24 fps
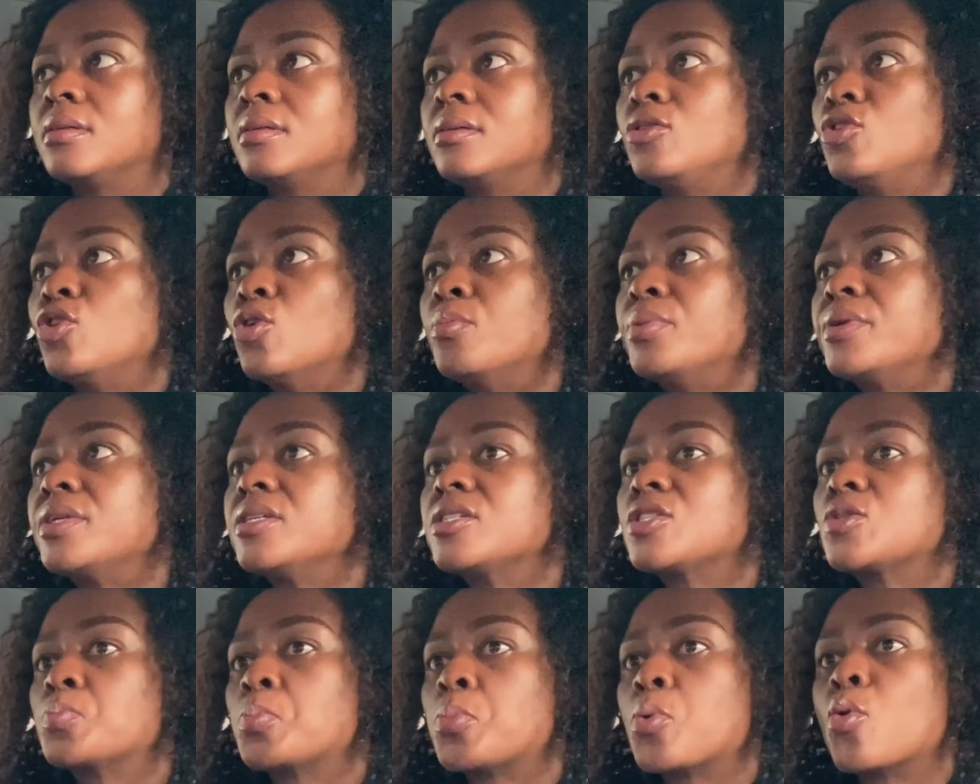
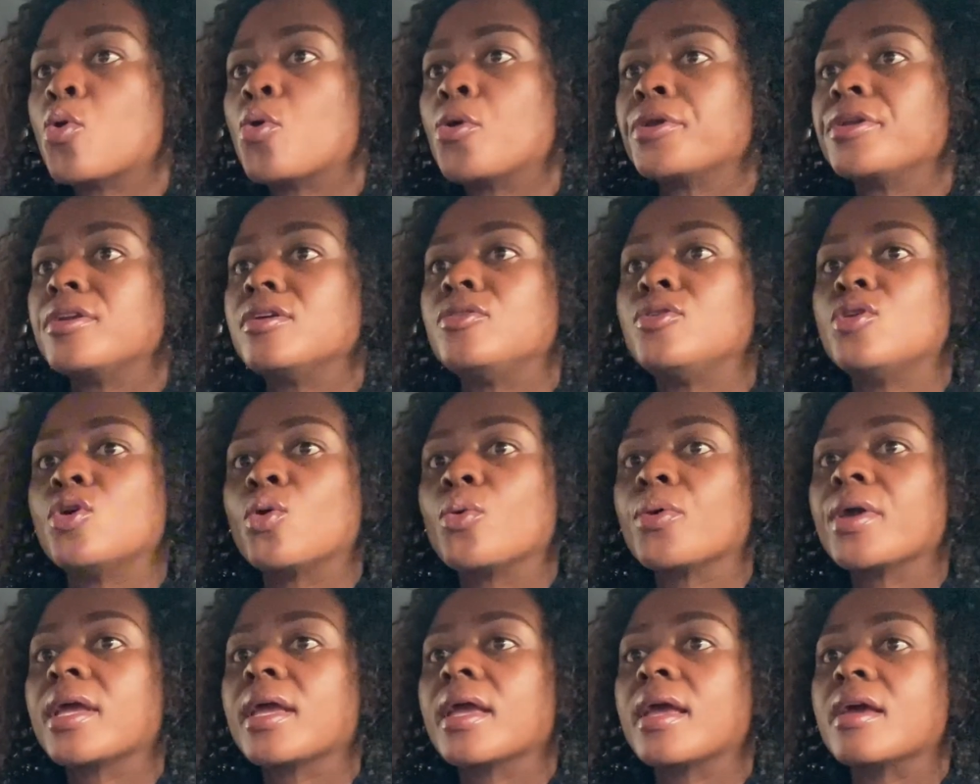Nobody's born
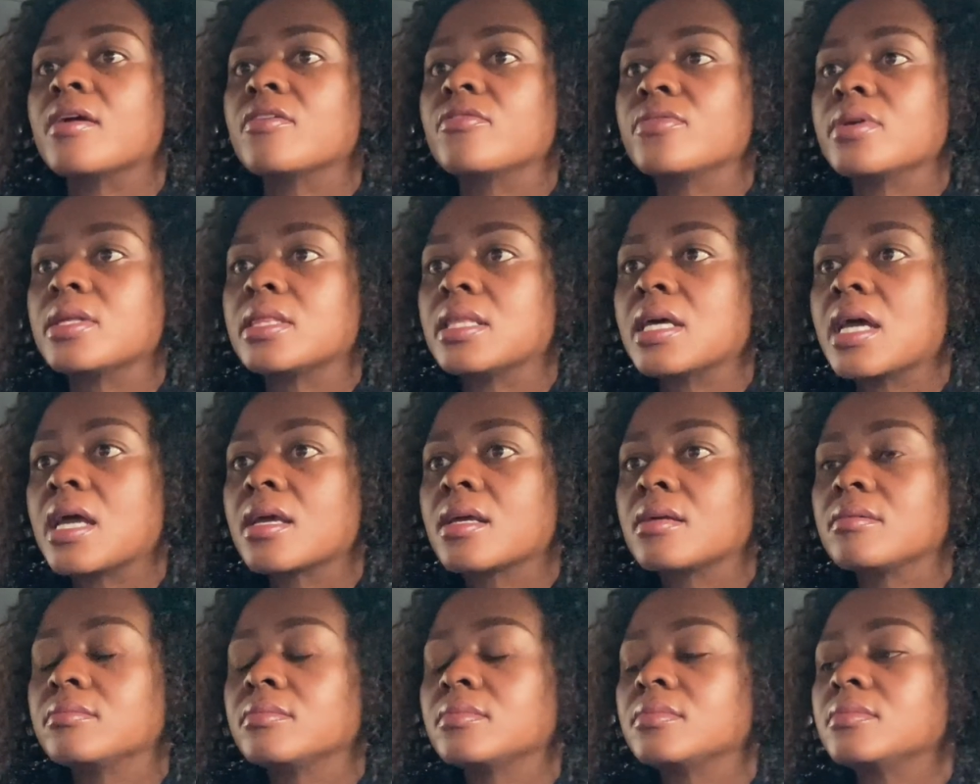knowing
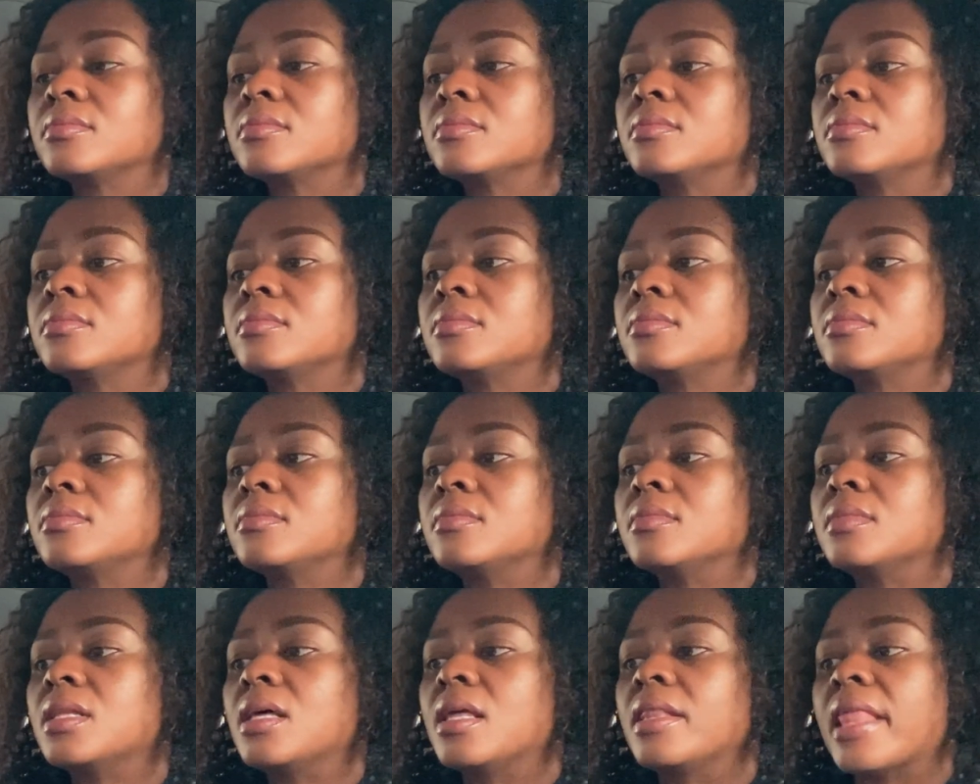everything.
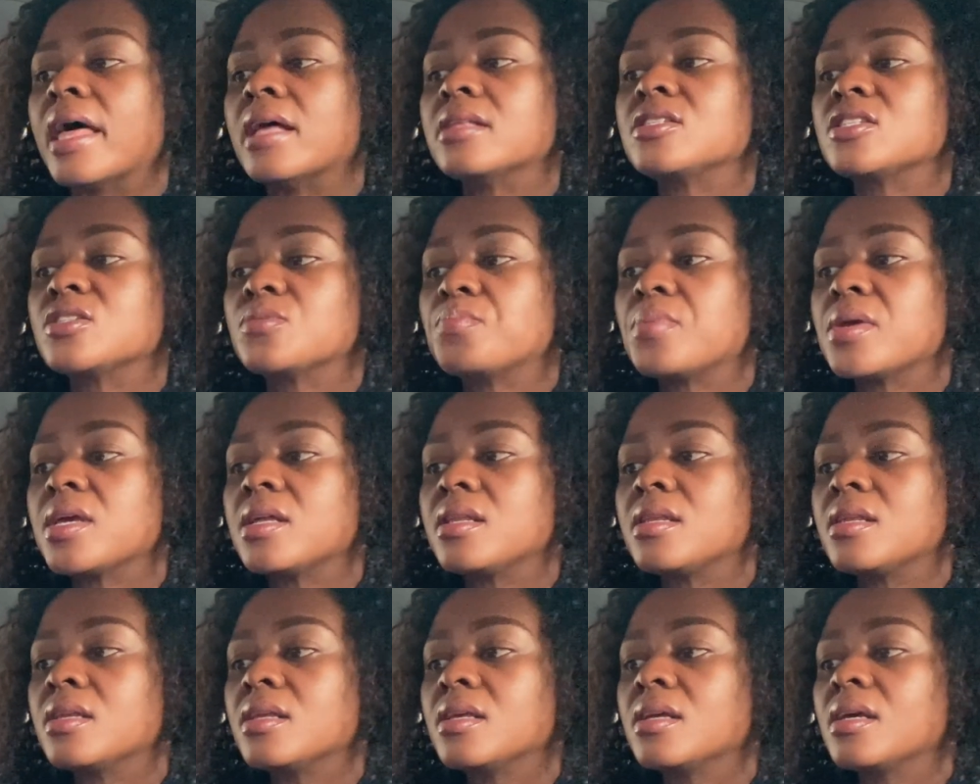And that's
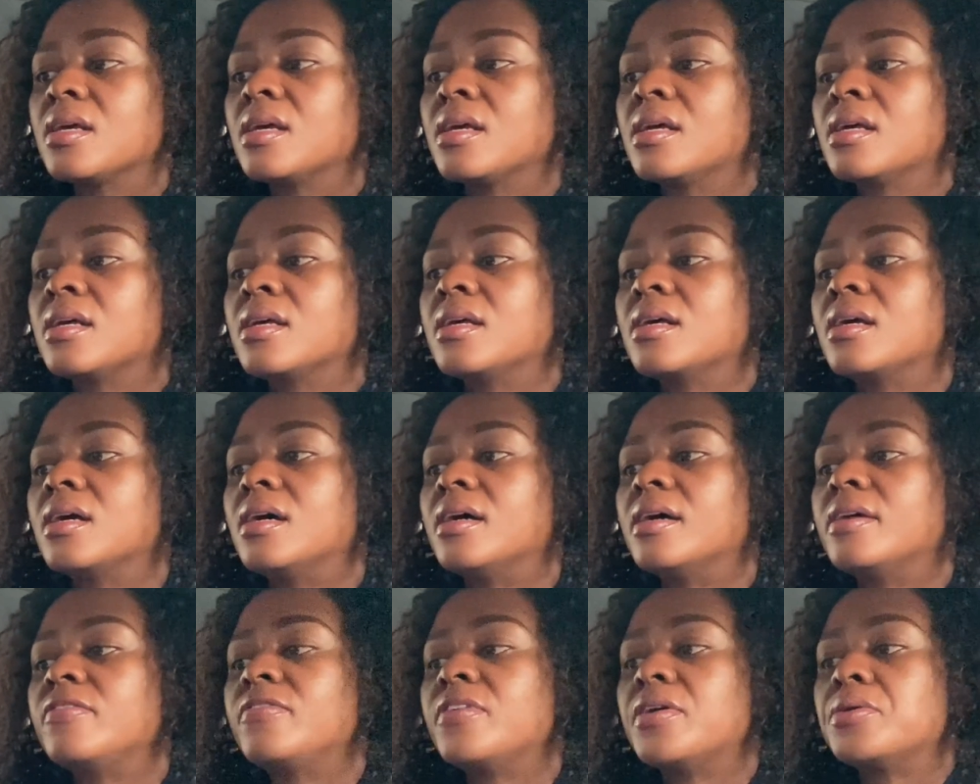been
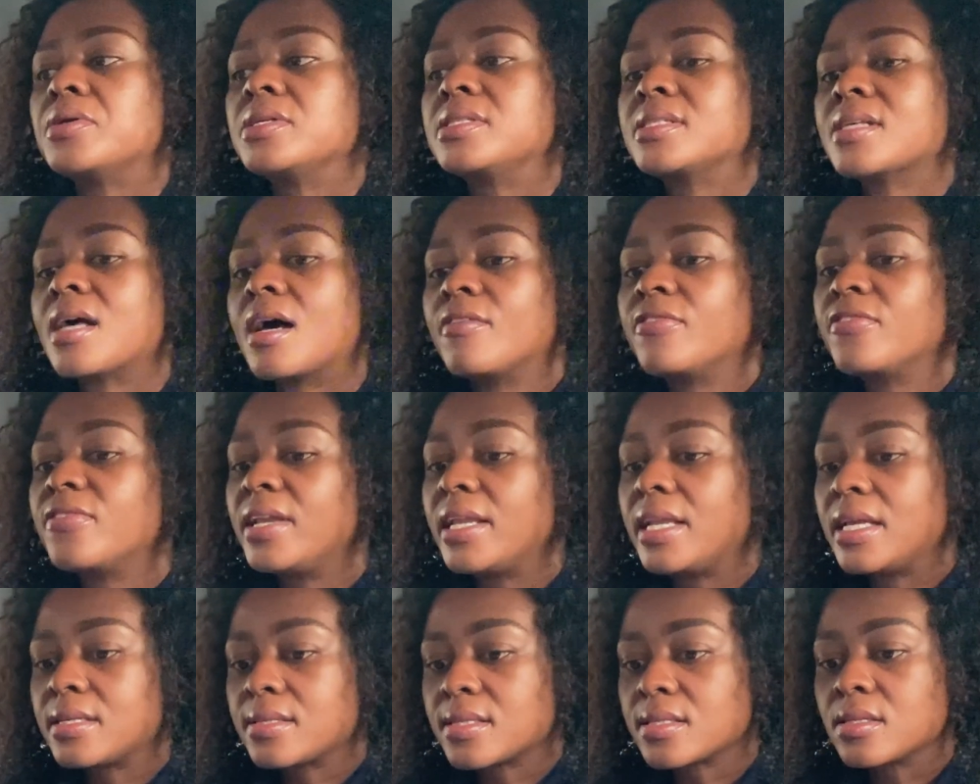a very tough
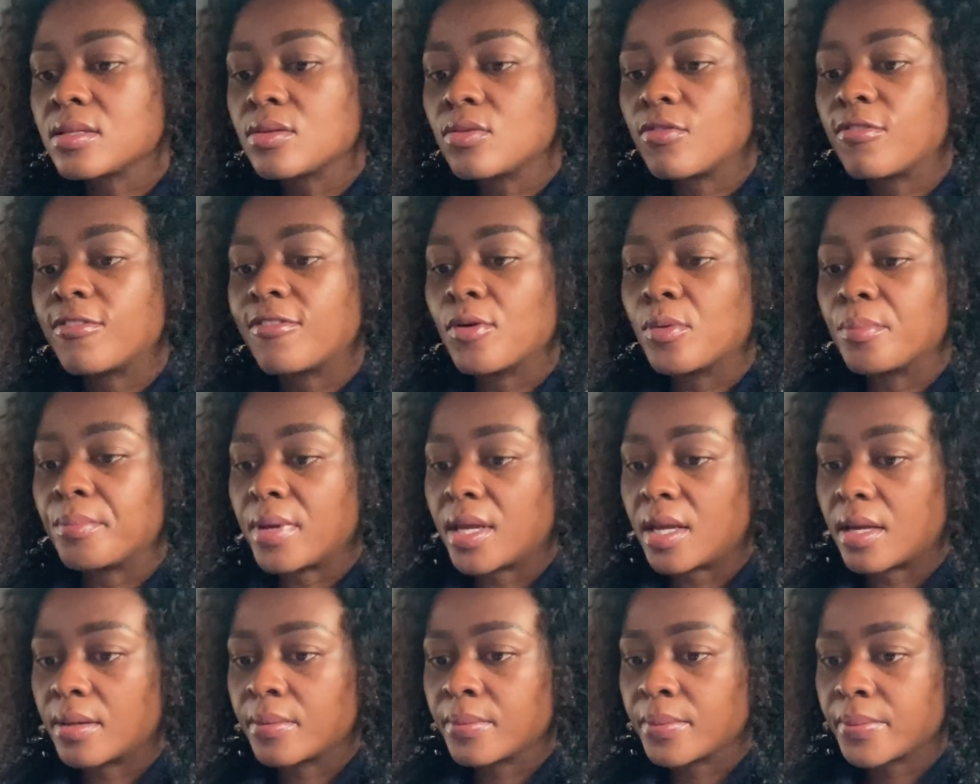lesson for
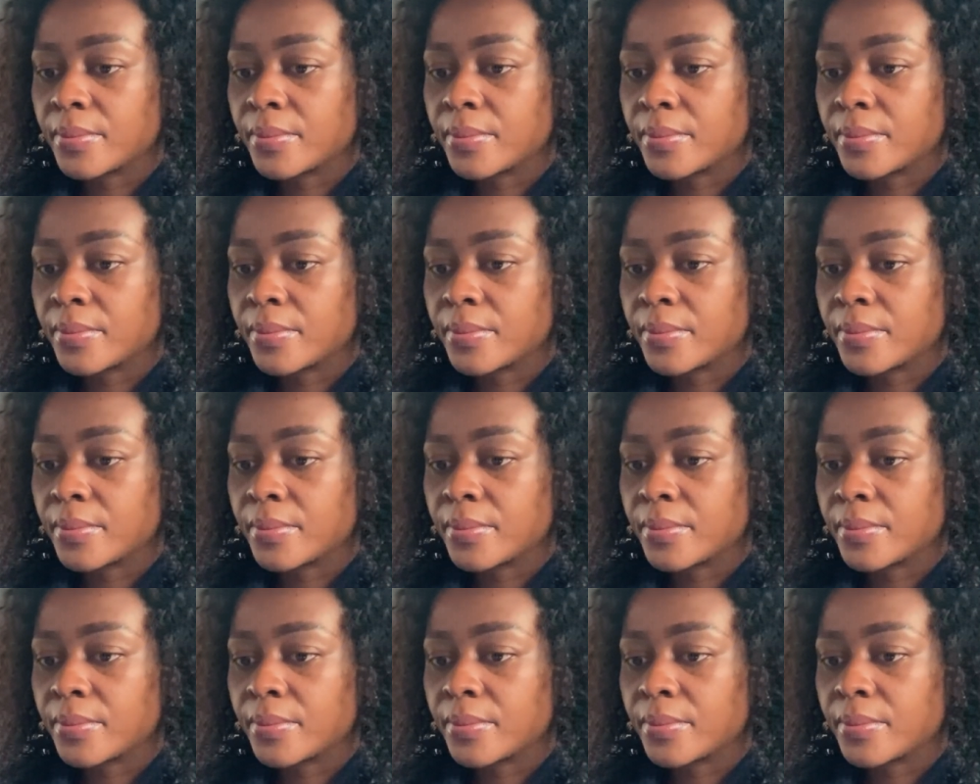me.